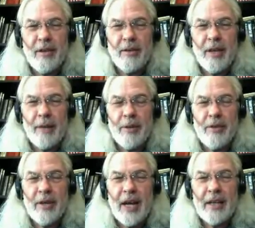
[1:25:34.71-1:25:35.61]

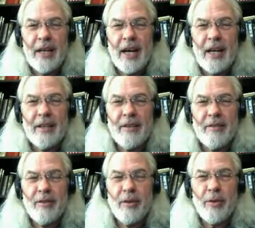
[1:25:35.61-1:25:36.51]
alignments in '99
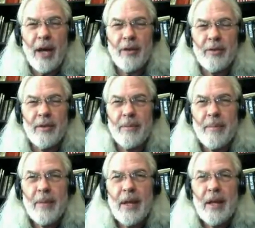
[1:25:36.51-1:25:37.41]
and 2000,